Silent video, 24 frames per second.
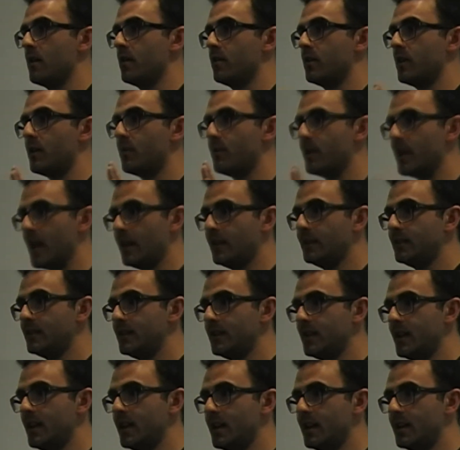The reality
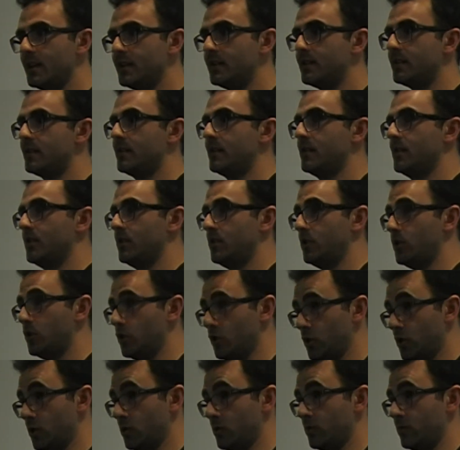is, you
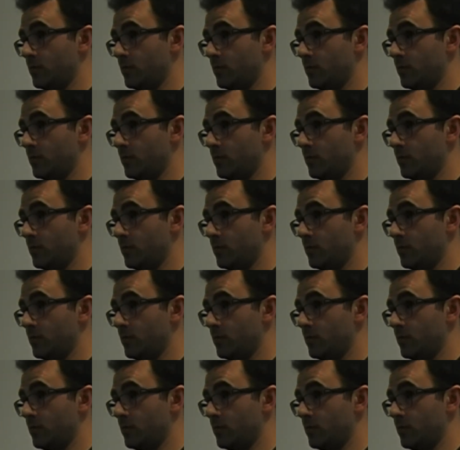do.